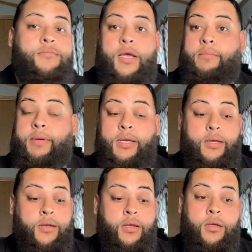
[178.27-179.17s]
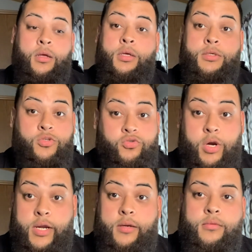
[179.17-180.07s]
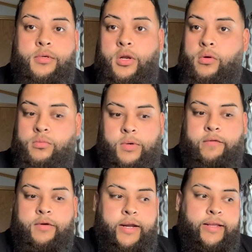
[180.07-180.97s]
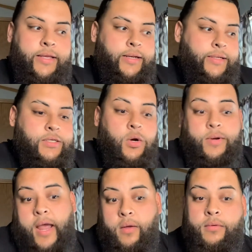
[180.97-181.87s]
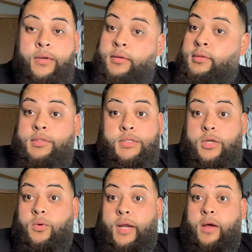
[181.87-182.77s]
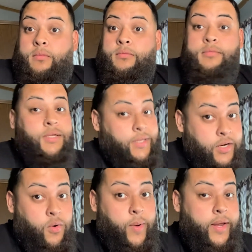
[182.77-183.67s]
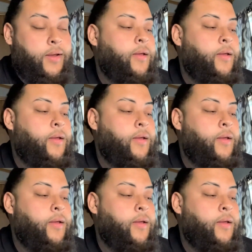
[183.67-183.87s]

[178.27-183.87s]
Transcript: and be straight, you know, whenever anything go down, it's gonna go down the legal way.